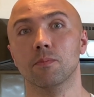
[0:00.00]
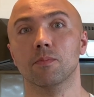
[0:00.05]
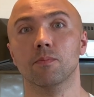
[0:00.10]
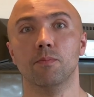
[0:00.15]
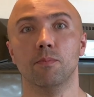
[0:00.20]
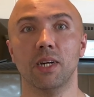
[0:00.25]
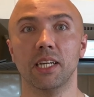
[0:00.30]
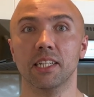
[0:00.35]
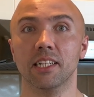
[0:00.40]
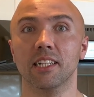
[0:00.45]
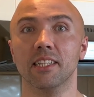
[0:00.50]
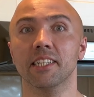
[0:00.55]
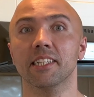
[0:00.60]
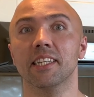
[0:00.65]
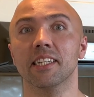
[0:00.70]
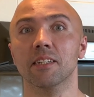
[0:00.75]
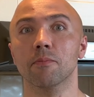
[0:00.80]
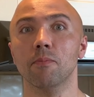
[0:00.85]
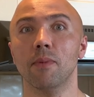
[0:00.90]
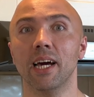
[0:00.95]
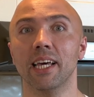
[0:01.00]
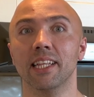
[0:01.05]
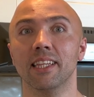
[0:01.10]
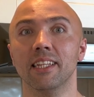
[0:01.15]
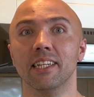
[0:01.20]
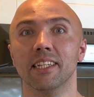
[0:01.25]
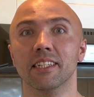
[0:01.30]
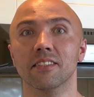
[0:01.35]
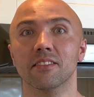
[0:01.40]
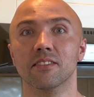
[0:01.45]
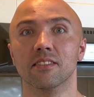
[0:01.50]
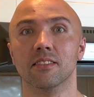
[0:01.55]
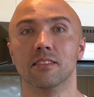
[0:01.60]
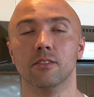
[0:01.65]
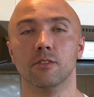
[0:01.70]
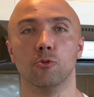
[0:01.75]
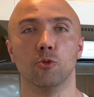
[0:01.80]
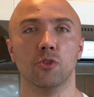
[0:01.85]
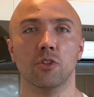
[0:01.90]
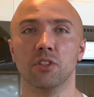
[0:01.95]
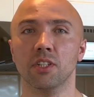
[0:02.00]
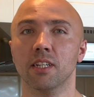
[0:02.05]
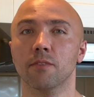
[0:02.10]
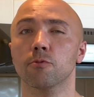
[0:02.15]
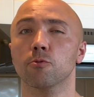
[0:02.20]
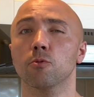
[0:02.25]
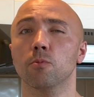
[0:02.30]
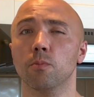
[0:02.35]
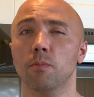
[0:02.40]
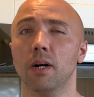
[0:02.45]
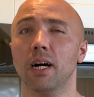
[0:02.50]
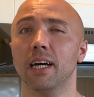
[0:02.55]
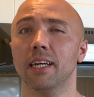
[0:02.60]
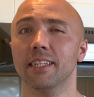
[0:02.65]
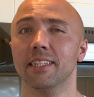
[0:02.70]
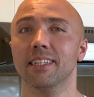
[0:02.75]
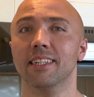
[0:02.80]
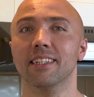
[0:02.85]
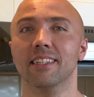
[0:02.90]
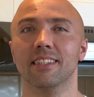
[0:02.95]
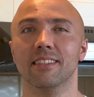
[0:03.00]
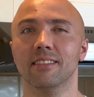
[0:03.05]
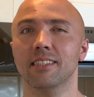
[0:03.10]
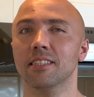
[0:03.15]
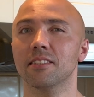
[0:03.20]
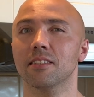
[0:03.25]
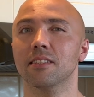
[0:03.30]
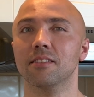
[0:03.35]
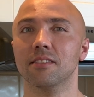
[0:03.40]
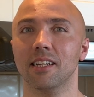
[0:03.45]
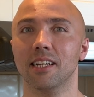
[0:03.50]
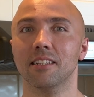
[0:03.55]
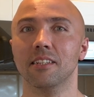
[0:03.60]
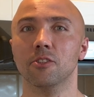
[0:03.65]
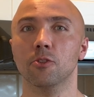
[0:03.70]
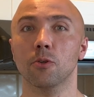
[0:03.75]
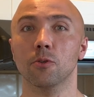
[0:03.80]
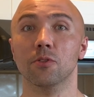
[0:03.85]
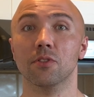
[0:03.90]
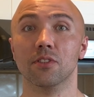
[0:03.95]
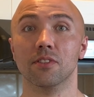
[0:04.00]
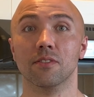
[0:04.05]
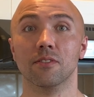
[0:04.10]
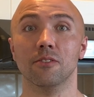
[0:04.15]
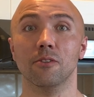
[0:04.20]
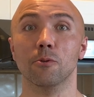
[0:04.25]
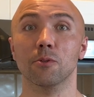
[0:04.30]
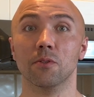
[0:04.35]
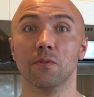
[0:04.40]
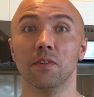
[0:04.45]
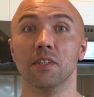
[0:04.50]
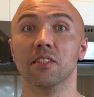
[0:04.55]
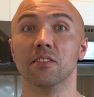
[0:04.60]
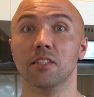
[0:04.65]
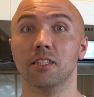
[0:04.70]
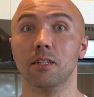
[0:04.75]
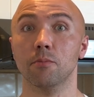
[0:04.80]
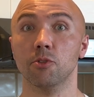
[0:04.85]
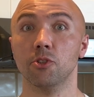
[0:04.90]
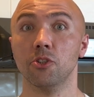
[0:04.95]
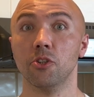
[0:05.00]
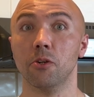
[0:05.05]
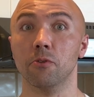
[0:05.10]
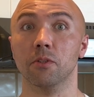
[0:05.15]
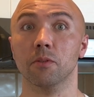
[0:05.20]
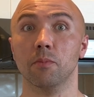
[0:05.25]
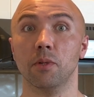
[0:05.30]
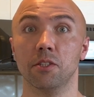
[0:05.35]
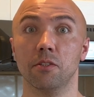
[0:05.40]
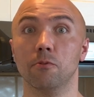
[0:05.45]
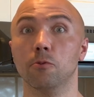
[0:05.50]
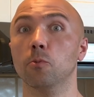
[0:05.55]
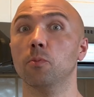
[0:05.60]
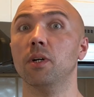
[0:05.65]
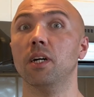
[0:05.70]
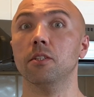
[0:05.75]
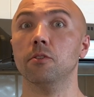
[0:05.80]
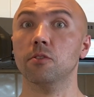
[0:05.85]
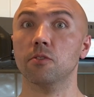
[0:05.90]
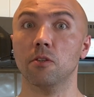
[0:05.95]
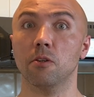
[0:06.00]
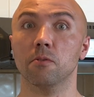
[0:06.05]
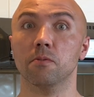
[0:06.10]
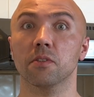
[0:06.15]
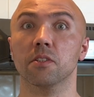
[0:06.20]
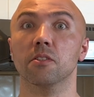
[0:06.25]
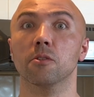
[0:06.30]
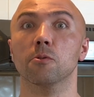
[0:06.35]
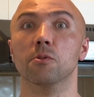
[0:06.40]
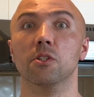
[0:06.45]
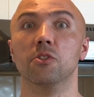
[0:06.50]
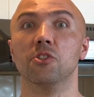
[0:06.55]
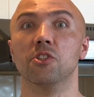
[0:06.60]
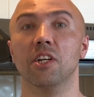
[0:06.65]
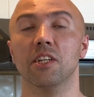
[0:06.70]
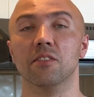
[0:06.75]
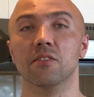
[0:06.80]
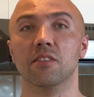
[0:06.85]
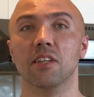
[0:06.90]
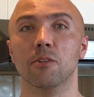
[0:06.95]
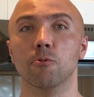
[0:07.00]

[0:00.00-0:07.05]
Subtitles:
by clicking my links. You don't have to buy necessarily those things that I'm showing, but if you buy something, there is a chance I